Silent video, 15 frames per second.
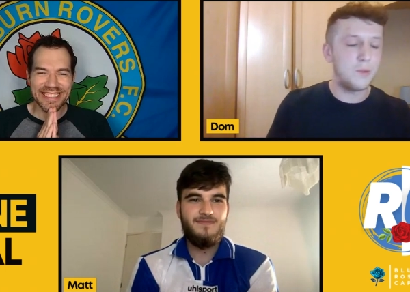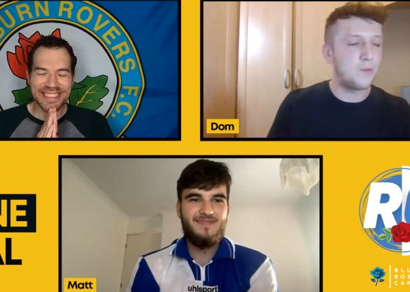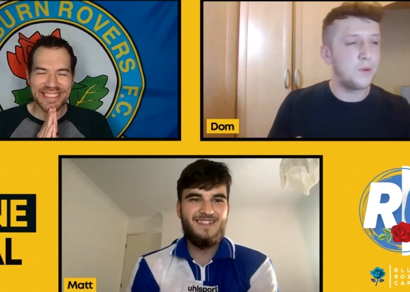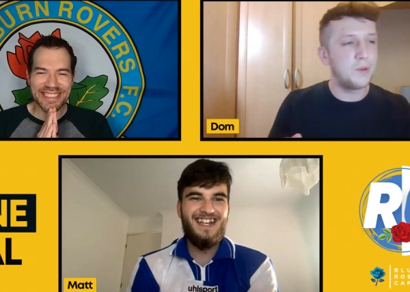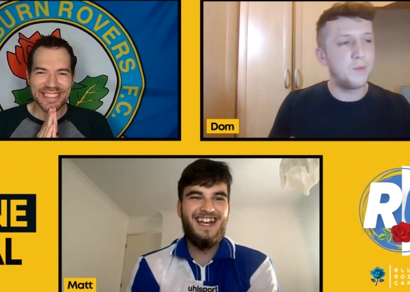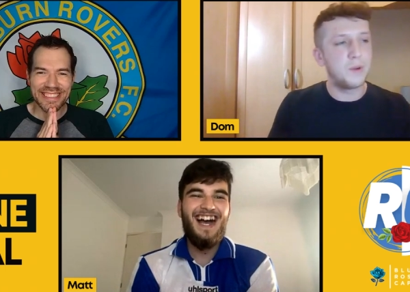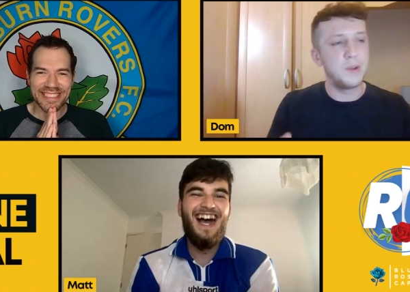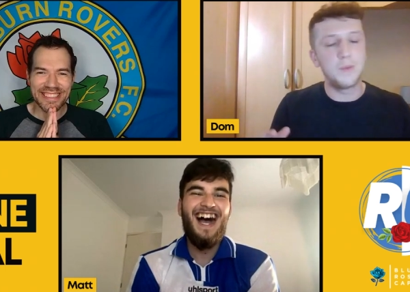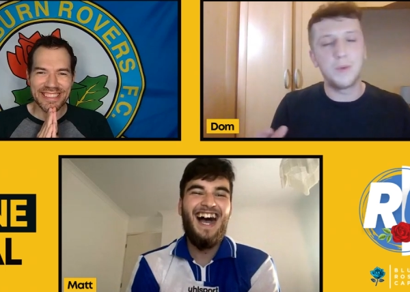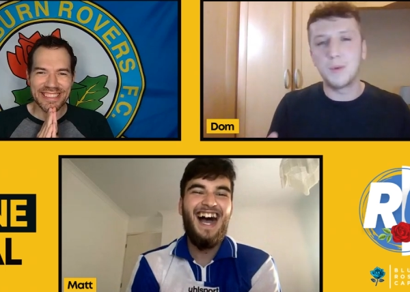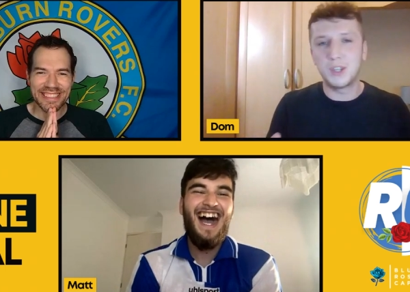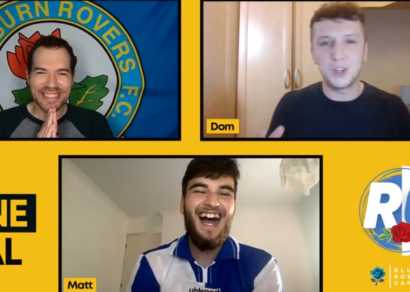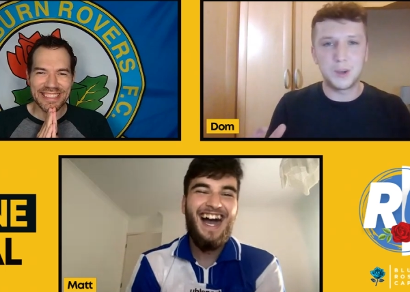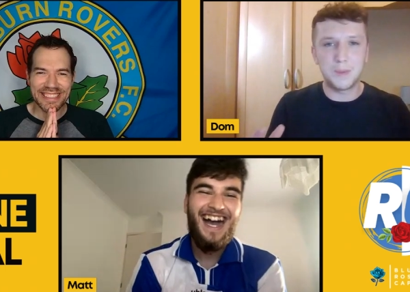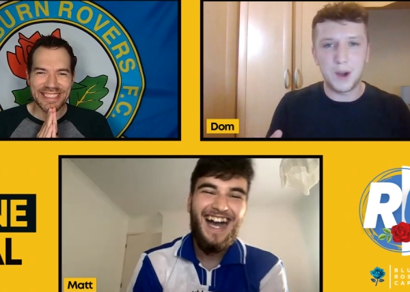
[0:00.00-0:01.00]
Speaker 1: when we,
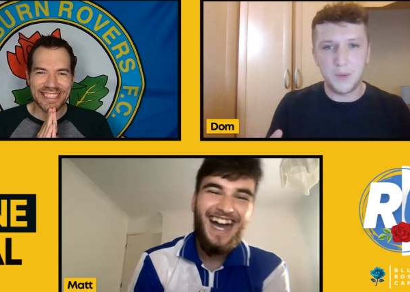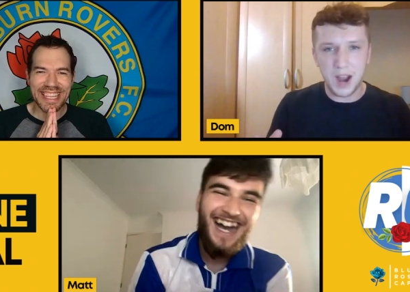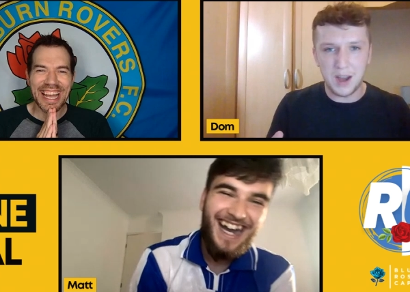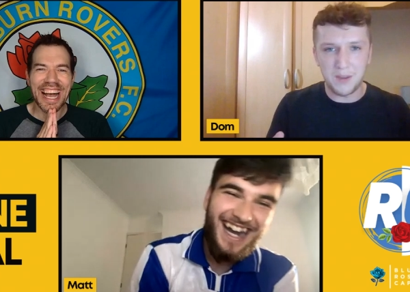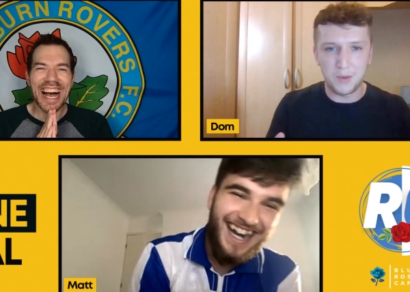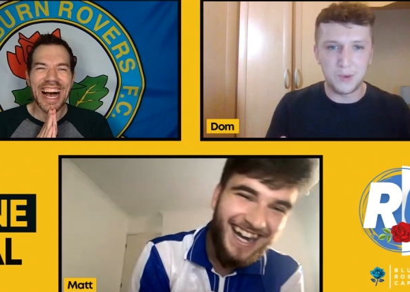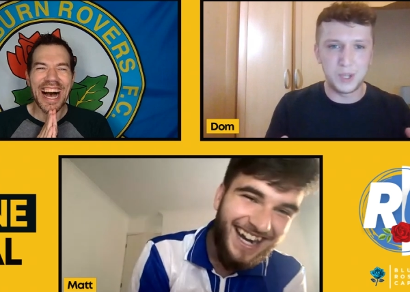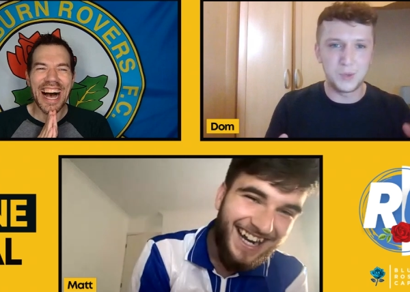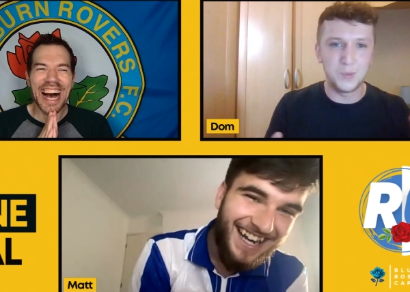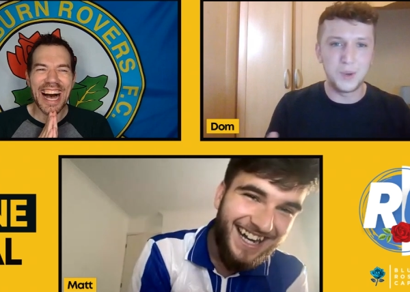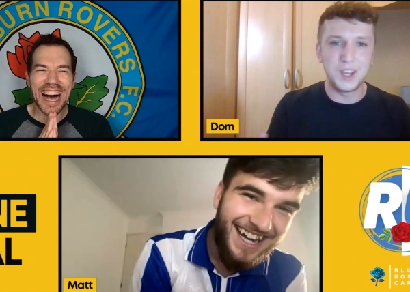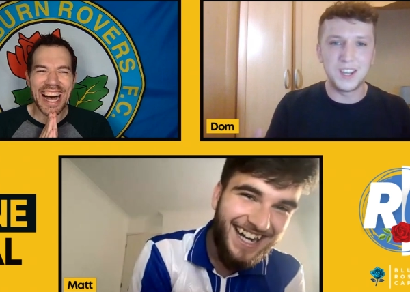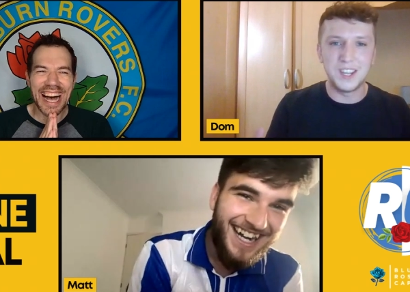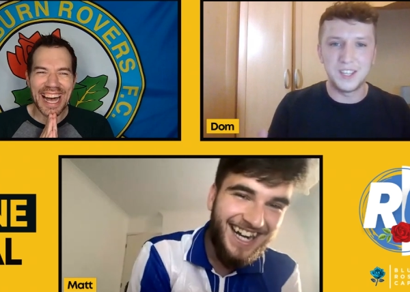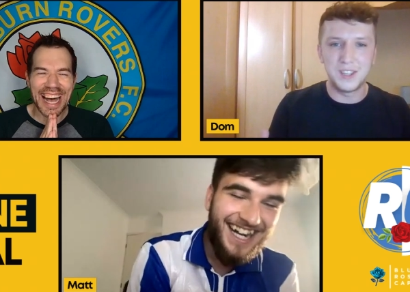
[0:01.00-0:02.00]
when we talk about rivalries,
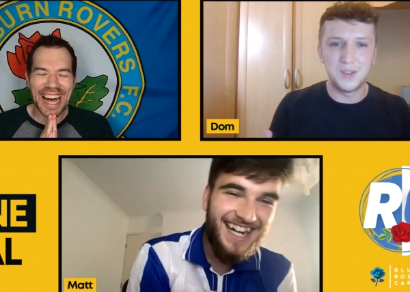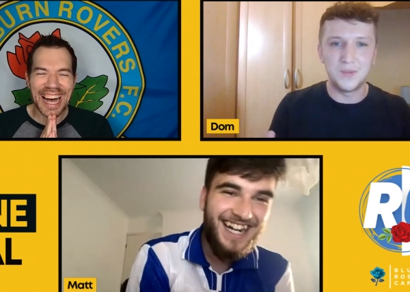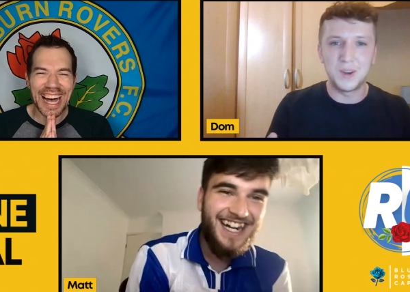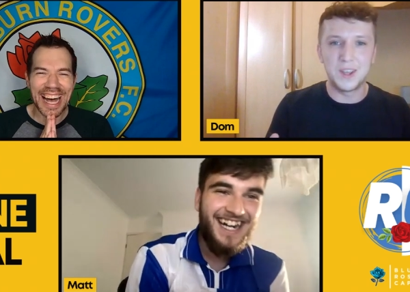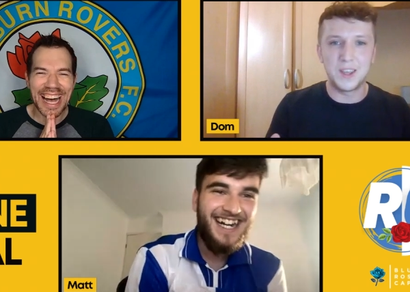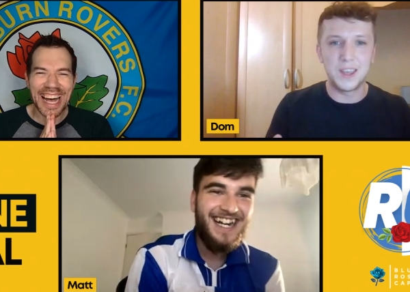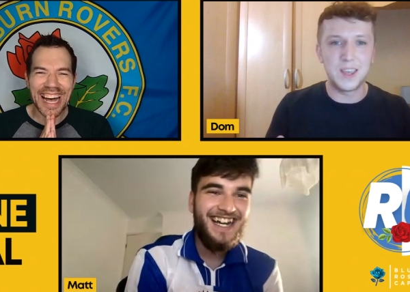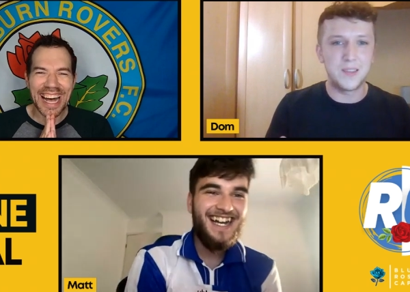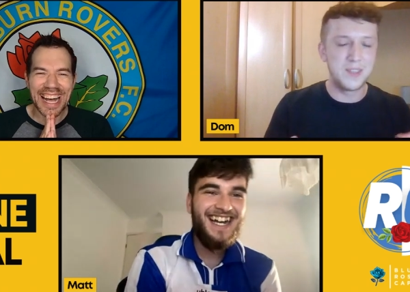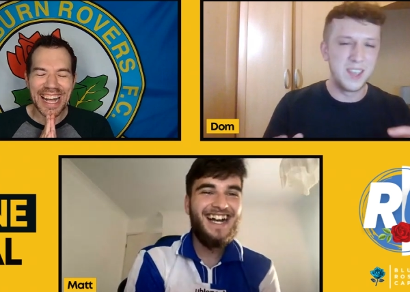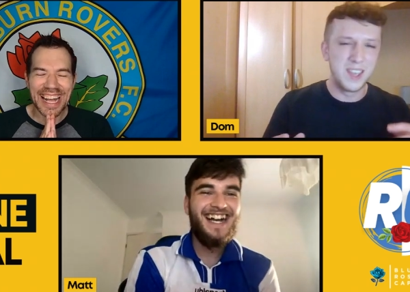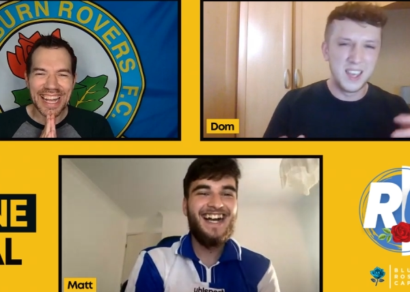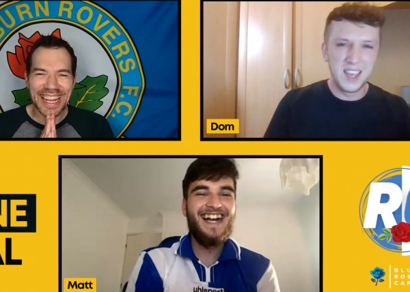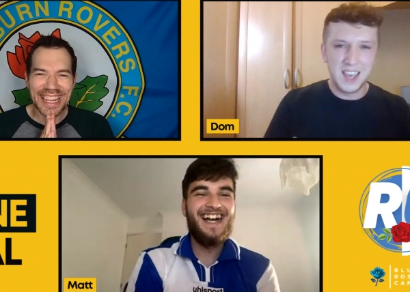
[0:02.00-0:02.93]
Wigan isn't really a